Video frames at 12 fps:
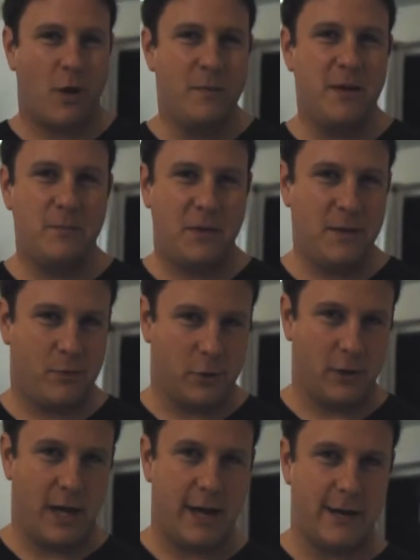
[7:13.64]
I meet people
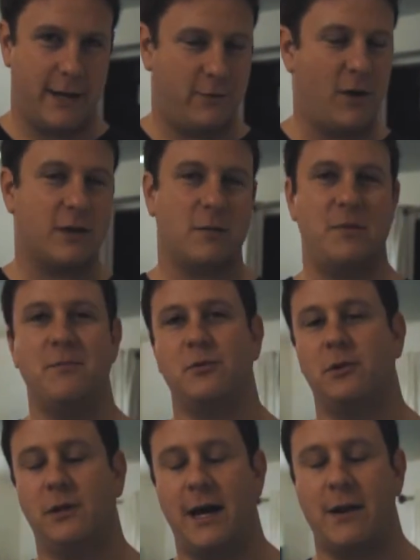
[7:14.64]
a lot and I talk to
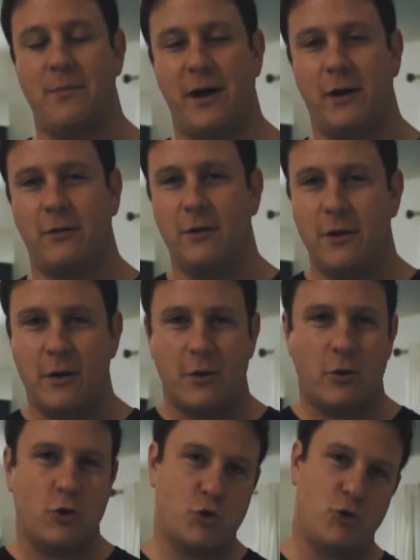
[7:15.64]
people a lot about
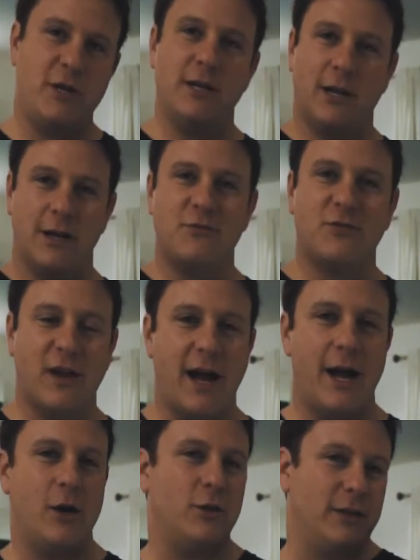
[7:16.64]
green
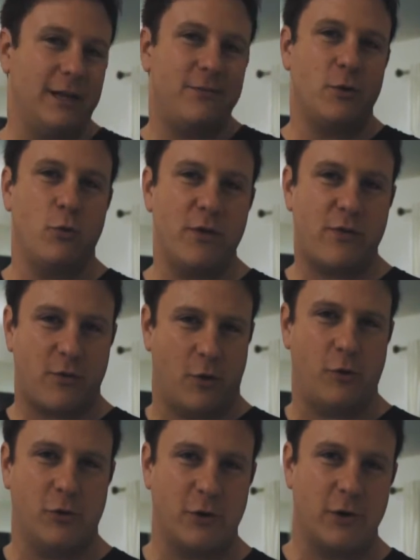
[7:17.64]
lifestyle and living with
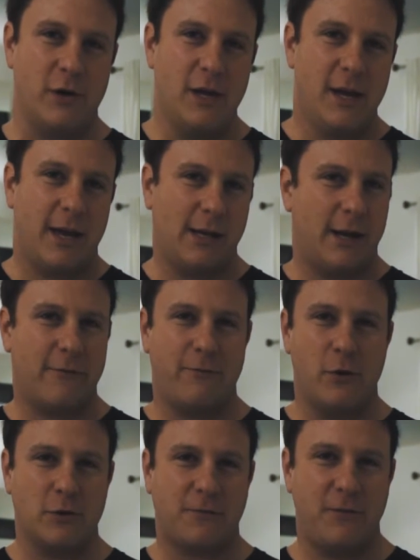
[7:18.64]
solar. And a lot of
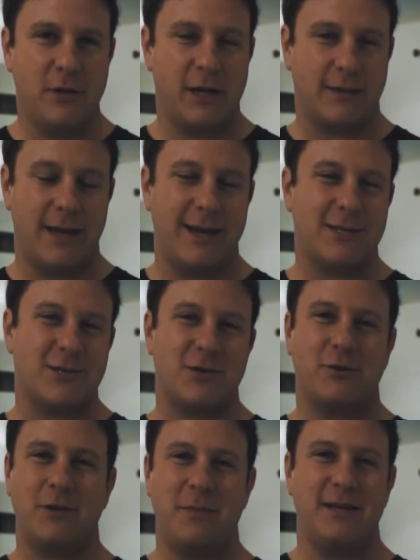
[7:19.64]
folks feel like that
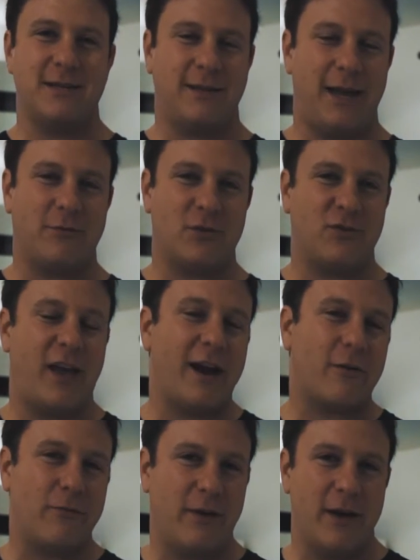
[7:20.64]
necessarily means that they have to
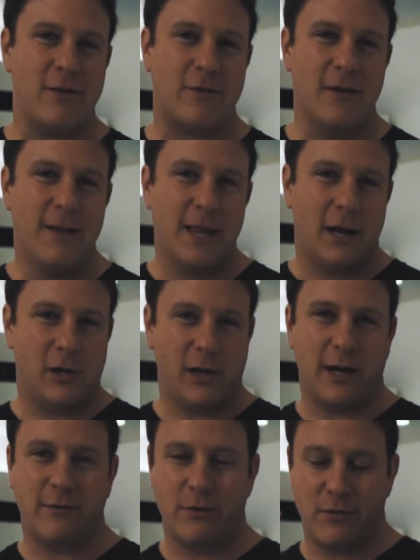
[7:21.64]
sacrifice a
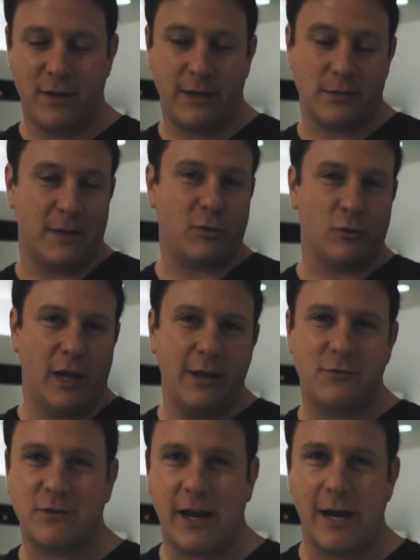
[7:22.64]
lot of the things about their
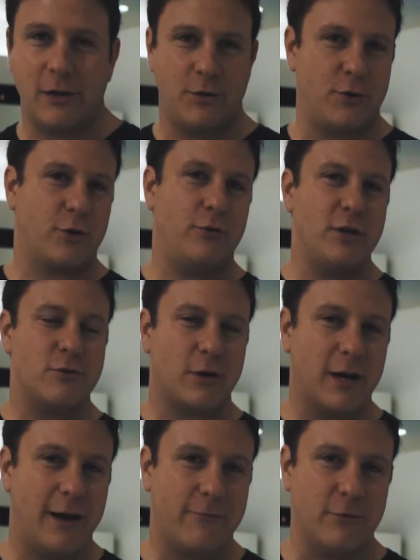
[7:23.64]
lifestyle and their creature
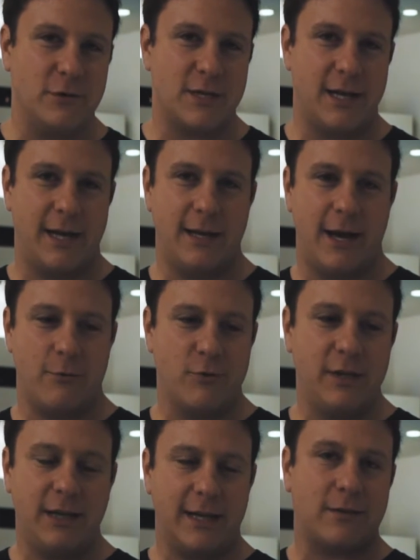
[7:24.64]
comforts. And I
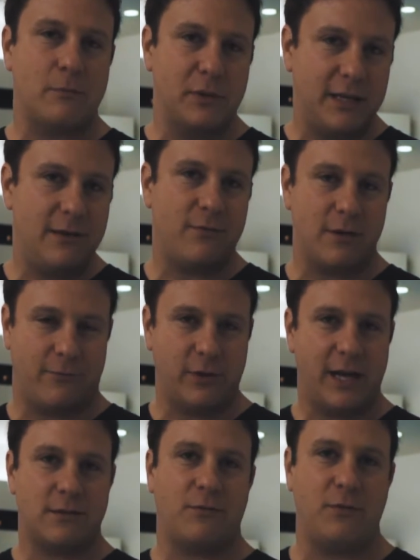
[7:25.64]
really like to believe in the
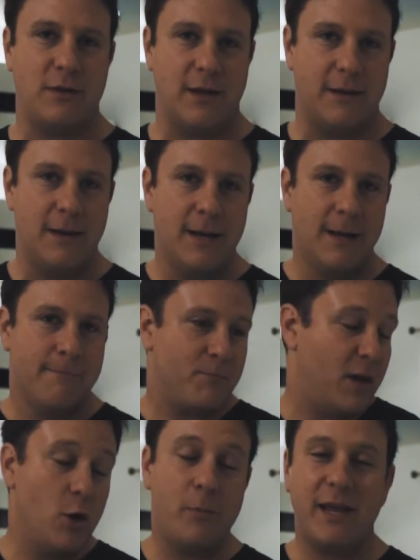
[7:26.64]
philosophy that
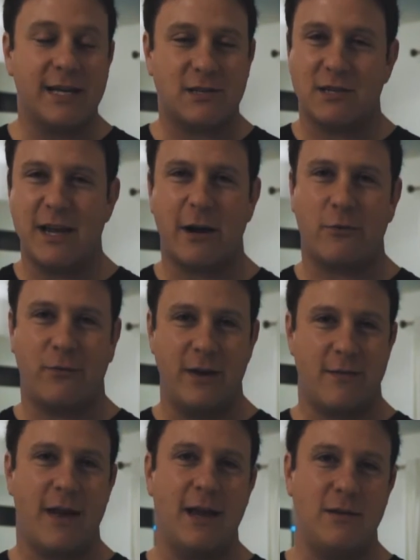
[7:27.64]
nobody has to
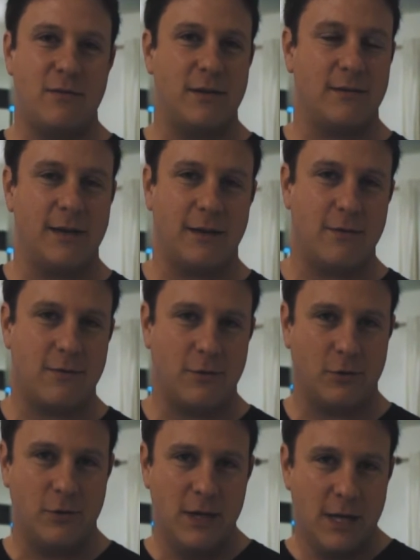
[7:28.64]
sacrifice anything. They can
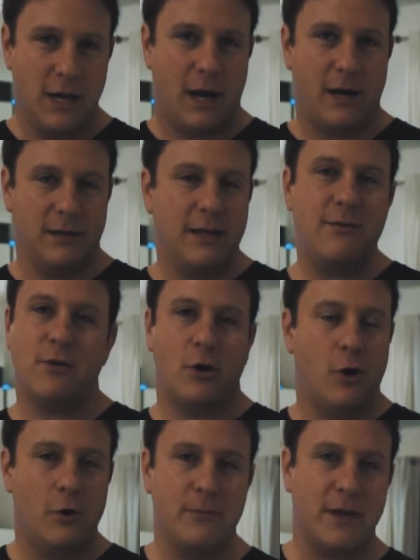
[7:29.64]
still live in a
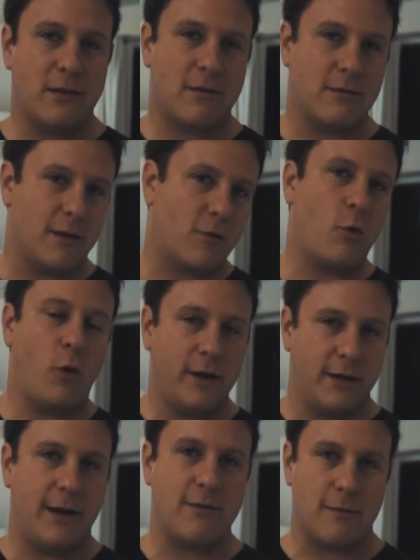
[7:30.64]
home that's
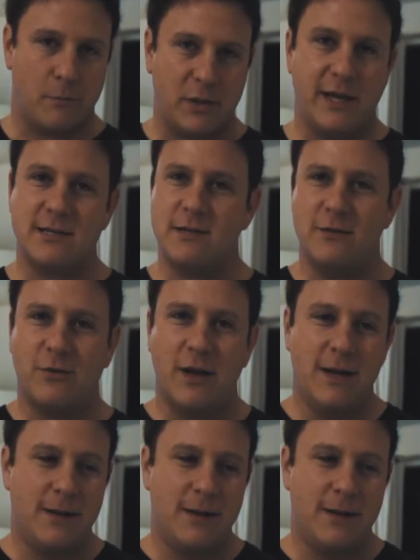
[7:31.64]
quite nice and pleasant.